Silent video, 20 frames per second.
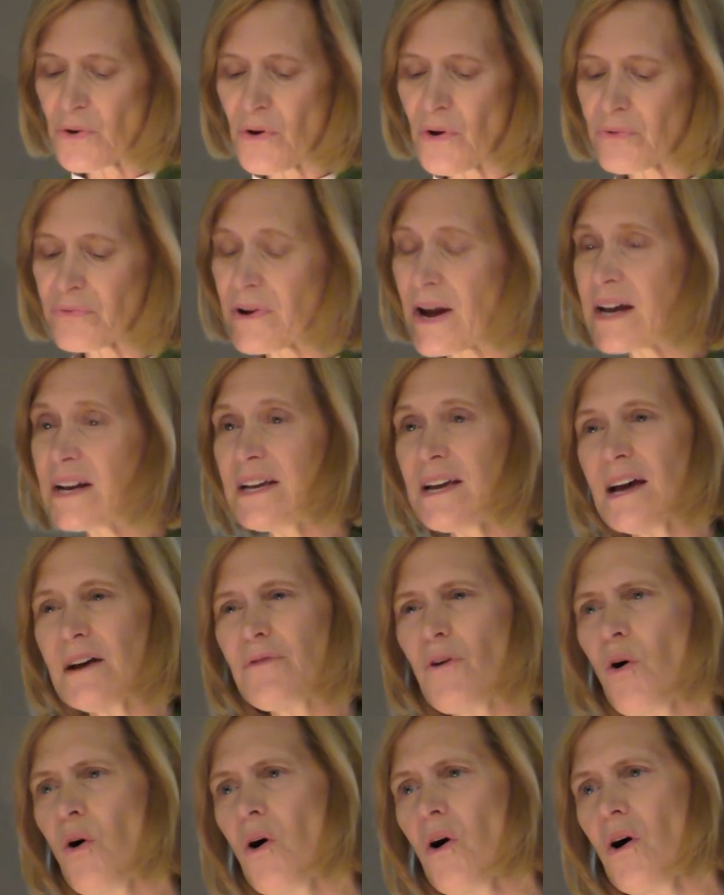already have
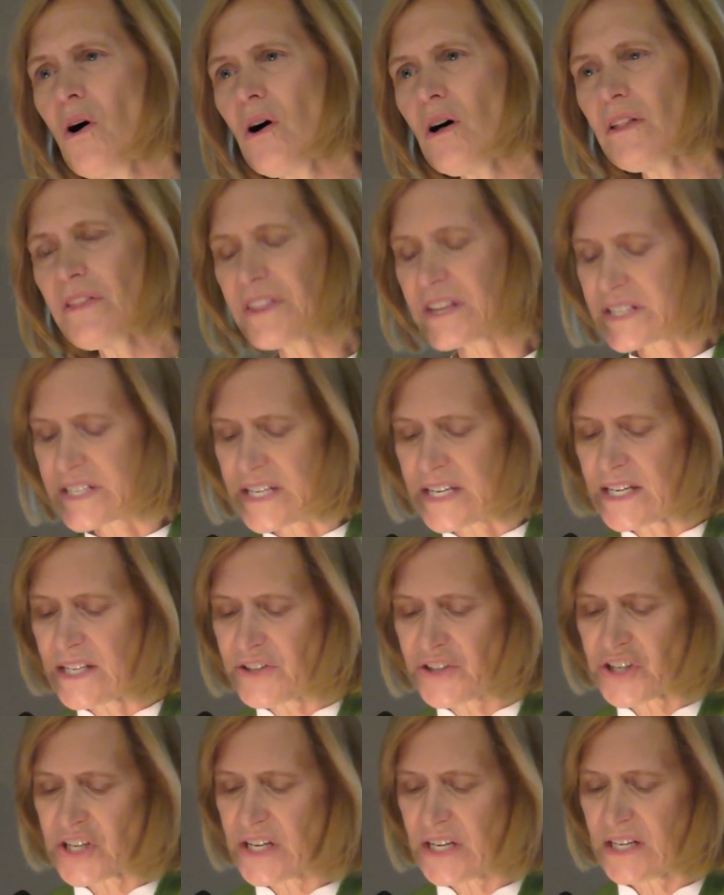all the
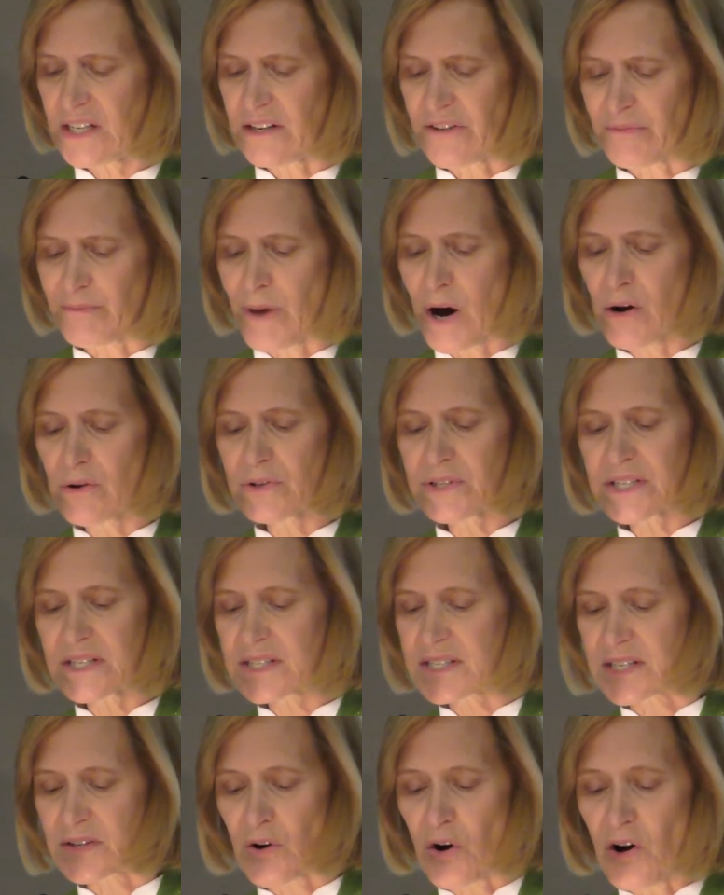teaching of
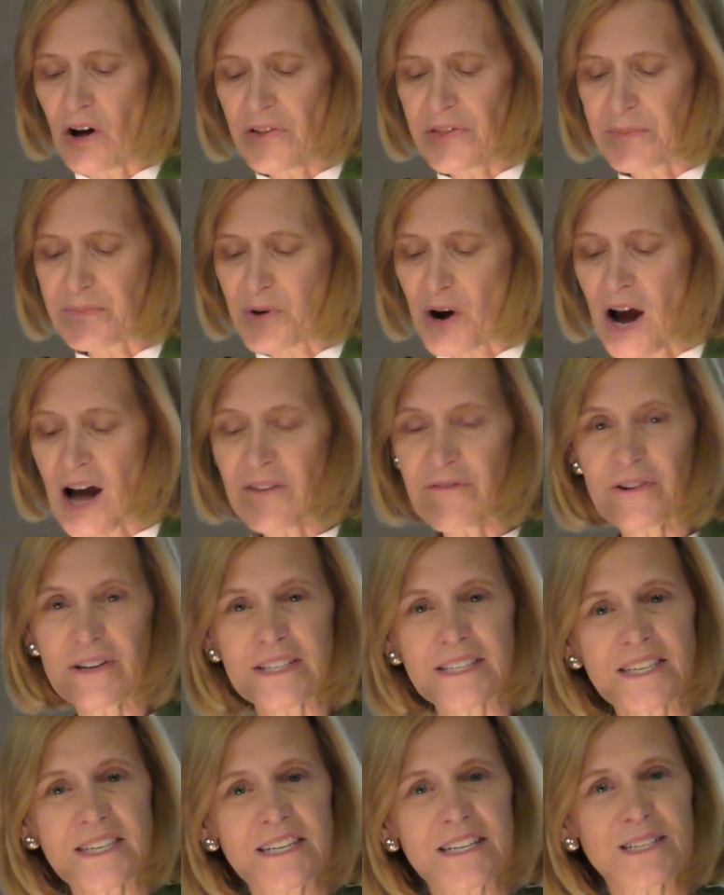Moses and all the
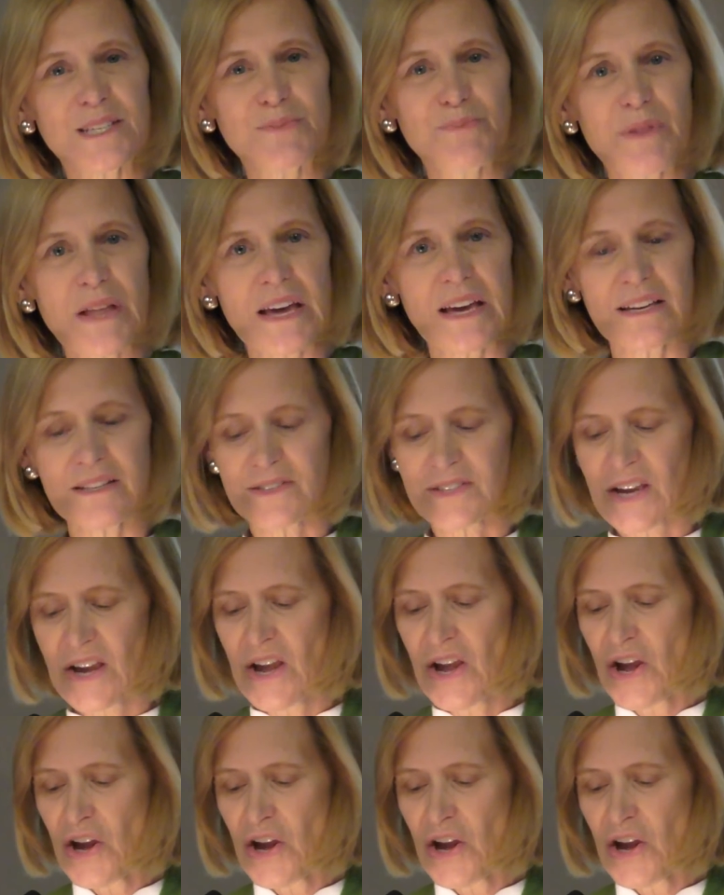prophets, he explains.